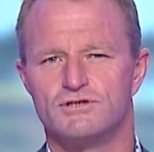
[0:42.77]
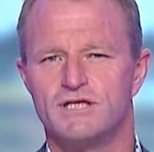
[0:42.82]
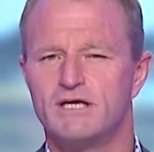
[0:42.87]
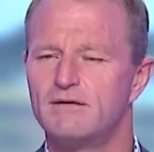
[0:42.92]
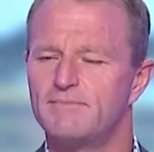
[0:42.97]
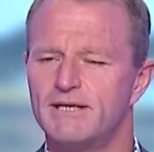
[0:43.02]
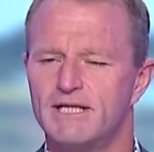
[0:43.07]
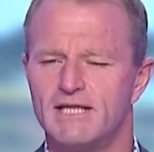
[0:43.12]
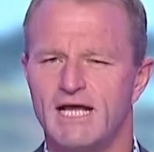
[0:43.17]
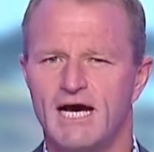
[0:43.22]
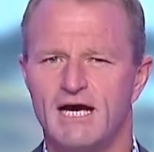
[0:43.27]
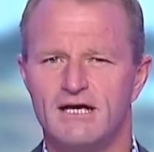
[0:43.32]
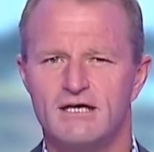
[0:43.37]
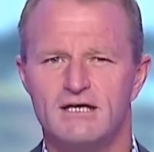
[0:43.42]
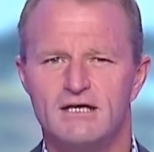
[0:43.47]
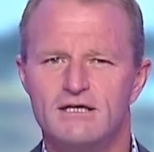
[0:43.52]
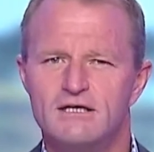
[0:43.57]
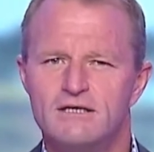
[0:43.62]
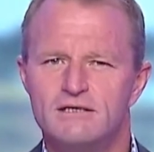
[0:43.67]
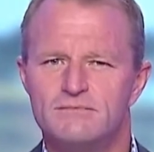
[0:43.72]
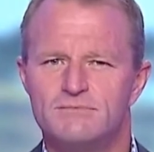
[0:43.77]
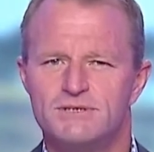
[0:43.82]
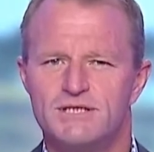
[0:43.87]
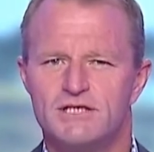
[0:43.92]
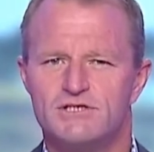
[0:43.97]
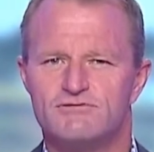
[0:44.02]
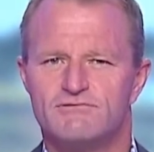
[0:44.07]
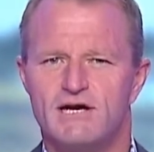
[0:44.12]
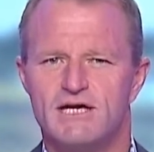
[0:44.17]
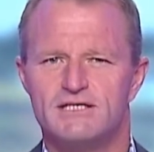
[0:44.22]
She needed a bit of luck, but
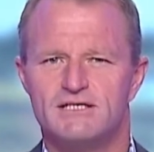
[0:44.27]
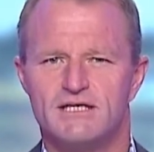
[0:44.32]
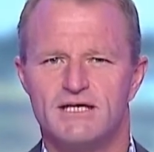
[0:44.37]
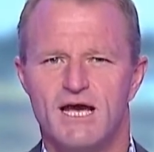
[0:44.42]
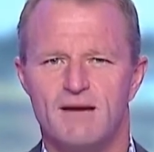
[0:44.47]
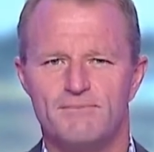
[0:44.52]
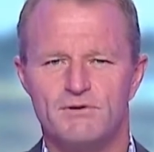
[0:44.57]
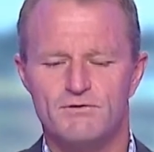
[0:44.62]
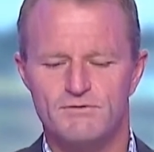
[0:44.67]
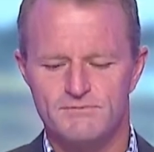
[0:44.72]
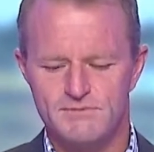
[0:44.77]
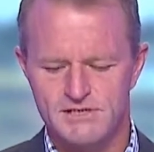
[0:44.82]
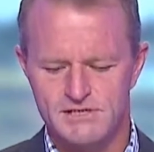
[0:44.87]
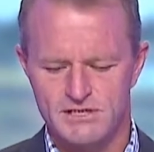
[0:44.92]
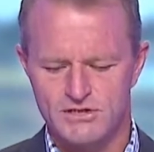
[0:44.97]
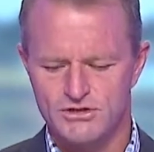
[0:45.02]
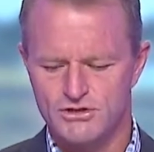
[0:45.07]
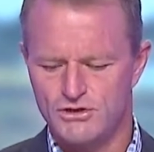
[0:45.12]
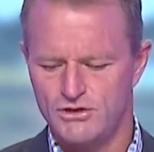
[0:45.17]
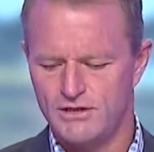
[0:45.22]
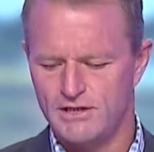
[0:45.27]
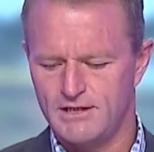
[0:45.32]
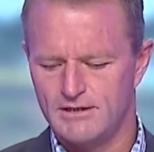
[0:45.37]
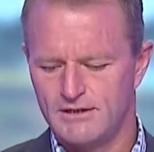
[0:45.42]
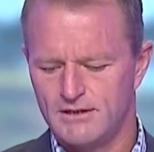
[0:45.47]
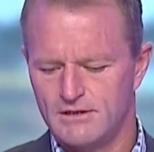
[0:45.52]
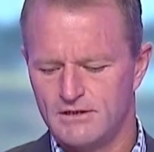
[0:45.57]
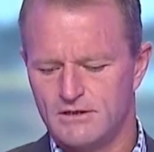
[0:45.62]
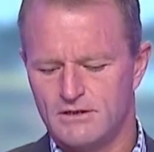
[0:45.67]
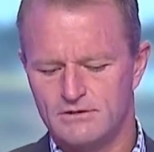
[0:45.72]
that's racing. Happy with Mystic Journey
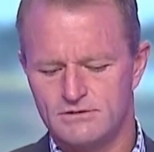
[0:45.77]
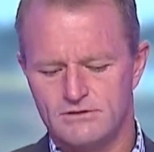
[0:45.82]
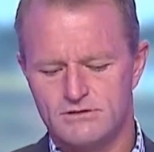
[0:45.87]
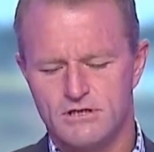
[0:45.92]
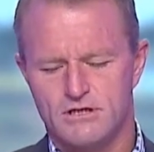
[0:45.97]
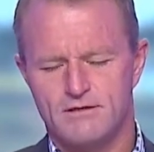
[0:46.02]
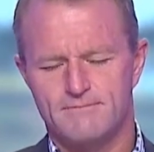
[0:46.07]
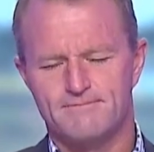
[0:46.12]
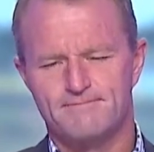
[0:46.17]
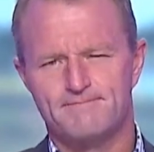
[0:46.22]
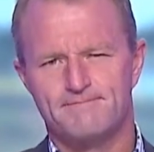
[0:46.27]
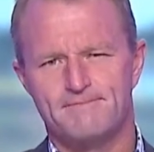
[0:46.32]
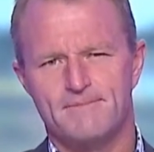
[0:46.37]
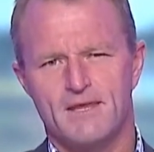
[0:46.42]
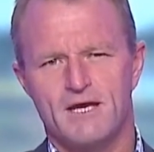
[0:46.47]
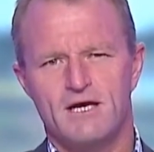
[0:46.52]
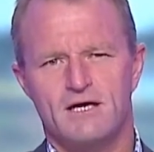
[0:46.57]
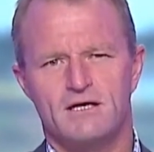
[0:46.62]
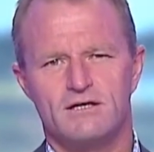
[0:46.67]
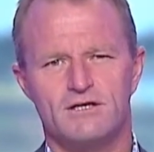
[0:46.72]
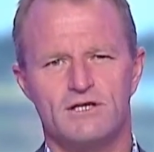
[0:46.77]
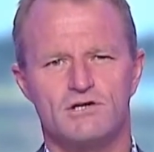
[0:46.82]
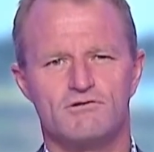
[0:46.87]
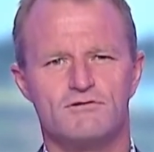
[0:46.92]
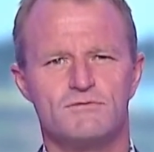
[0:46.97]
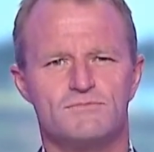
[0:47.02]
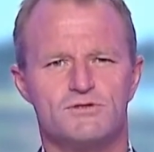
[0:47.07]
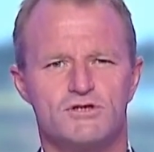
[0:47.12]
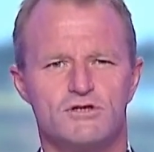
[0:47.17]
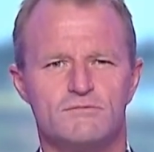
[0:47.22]
on top. Under the
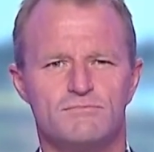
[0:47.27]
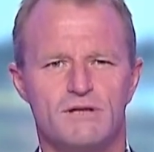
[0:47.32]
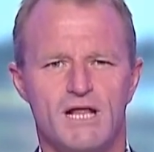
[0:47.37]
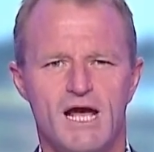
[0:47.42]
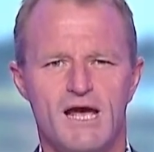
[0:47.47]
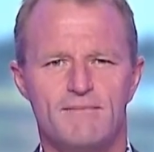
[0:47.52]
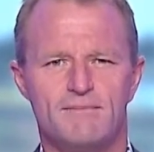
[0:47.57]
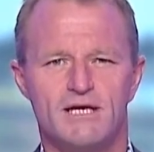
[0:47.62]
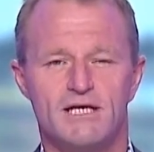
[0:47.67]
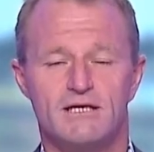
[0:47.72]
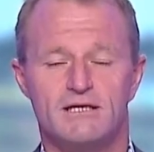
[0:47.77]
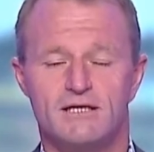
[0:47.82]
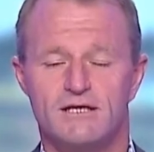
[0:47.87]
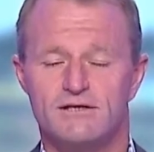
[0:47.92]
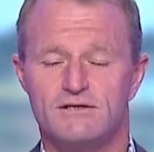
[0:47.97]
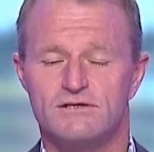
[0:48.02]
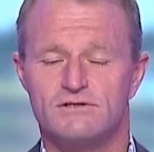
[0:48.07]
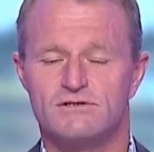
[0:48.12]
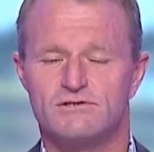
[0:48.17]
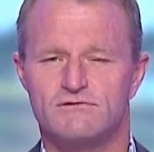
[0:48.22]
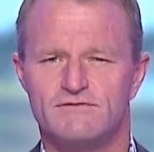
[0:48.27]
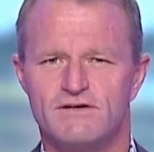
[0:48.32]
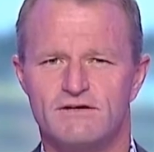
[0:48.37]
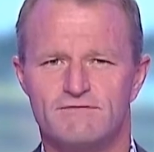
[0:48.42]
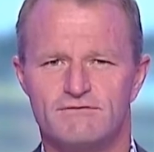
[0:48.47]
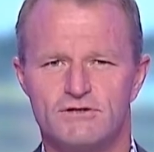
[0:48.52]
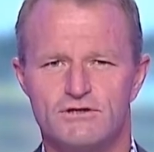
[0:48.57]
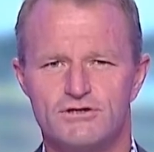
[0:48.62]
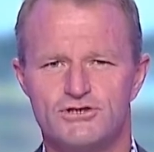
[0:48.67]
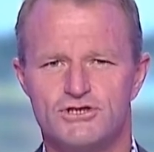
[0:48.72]
Group 2 Blamey and another terrific
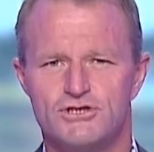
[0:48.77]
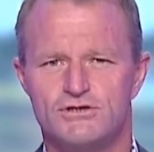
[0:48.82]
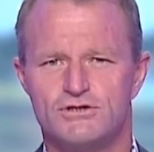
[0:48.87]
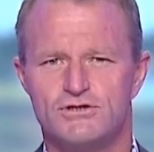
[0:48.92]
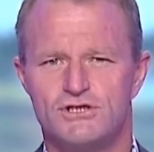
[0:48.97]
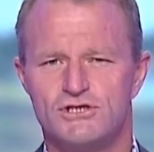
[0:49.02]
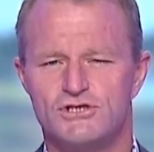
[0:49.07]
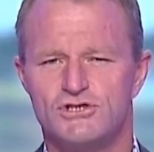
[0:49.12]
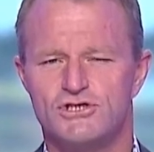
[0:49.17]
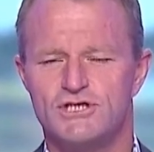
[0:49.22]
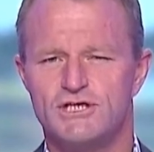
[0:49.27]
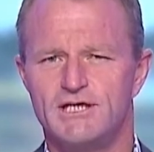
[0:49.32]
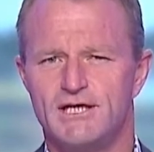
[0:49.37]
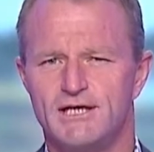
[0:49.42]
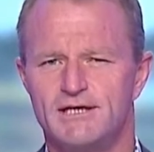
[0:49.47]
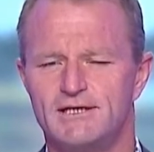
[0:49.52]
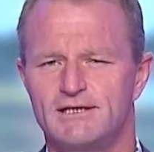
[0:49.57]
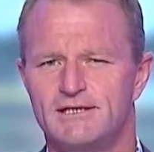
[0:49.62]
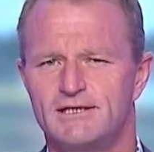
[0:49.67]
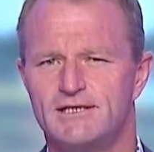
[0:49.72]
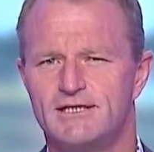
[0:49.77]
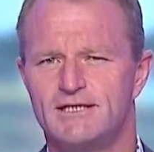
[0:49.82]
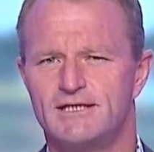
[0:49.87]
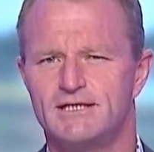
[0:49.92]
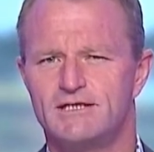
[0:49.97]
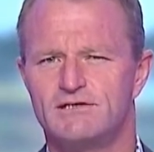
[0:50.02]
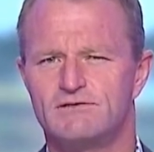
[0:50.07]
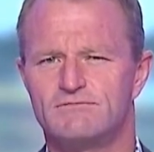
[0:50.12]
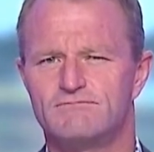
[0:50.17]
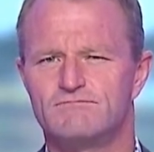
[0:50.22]
version this year,
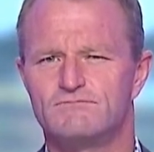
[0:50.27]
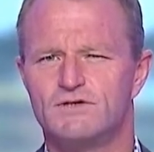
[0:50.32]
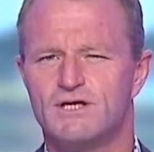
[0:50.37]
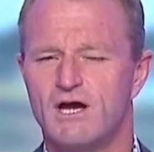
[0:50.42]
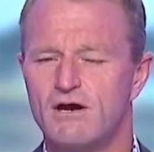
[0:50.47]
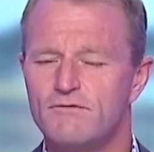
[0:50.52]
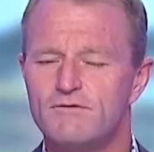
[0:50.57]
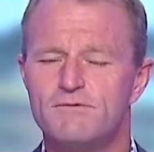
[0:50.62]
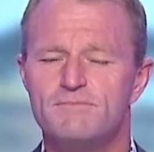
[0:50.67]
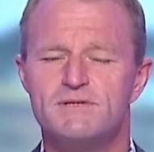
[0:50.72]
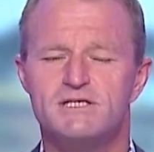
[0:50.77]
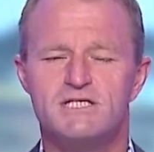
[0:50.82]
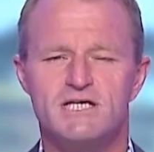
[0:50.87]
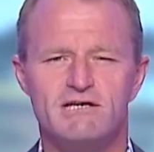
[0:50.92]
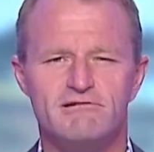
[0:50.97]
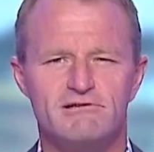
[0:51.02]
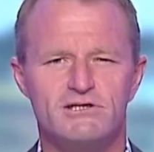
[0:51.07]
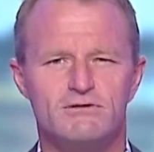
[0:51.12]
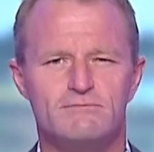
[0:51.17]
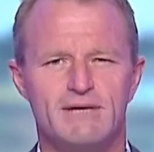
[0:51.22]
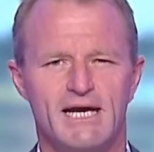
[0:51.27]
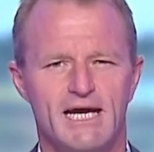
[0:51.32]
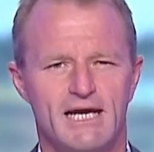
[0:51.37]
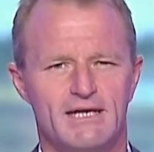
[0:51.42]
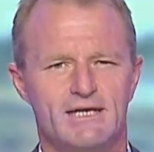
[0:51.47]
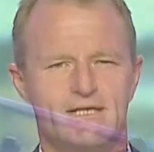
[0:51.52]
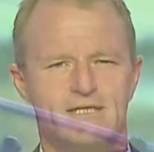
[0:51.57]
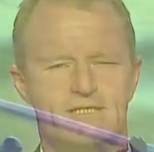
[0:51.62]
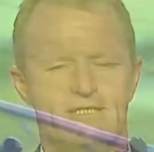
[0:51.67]
we're going with Material Man.